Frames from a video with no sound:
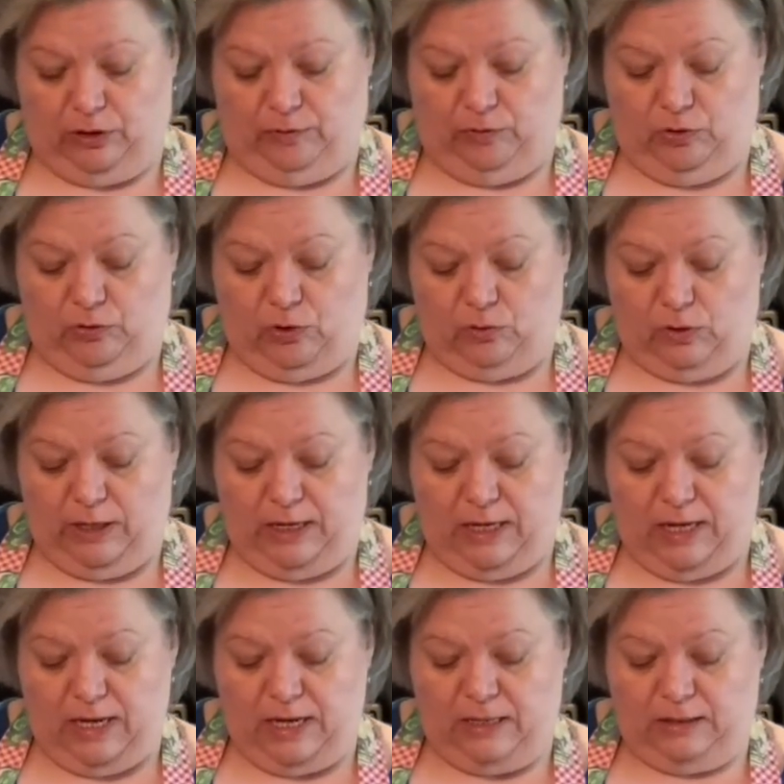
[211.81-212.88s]
If you don't like
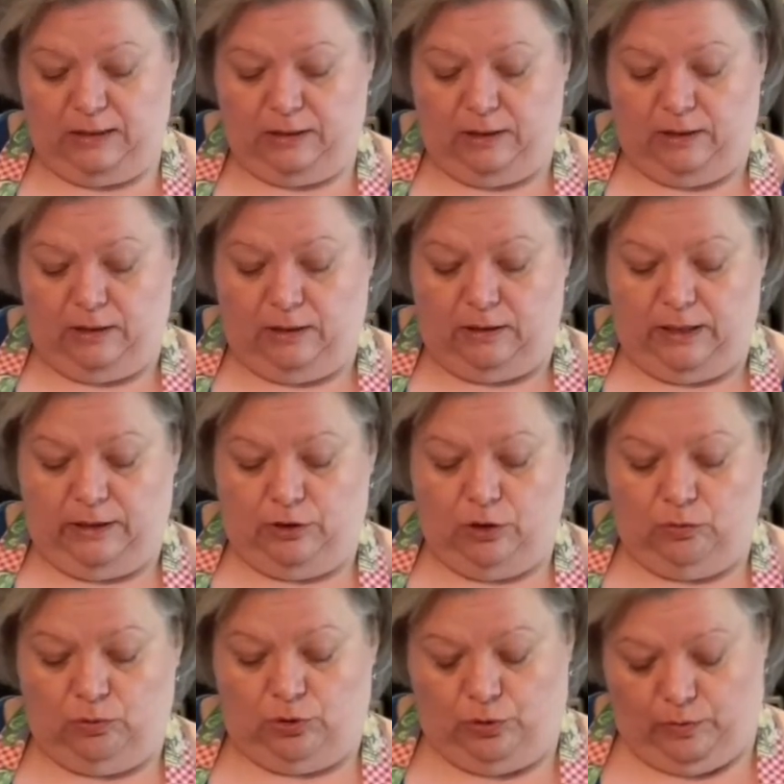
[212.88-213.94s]
heat, then
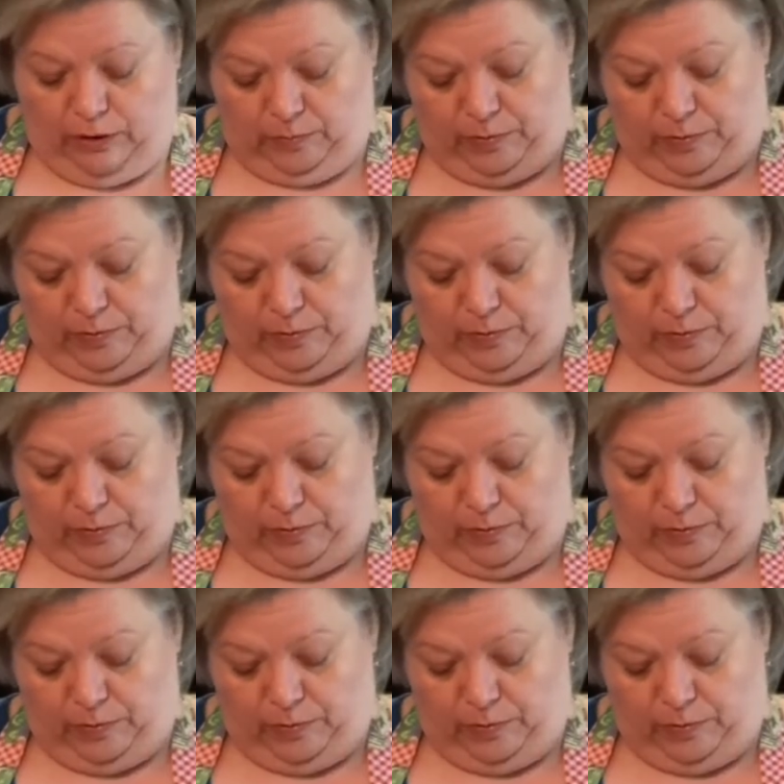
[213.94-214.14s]
don't do it,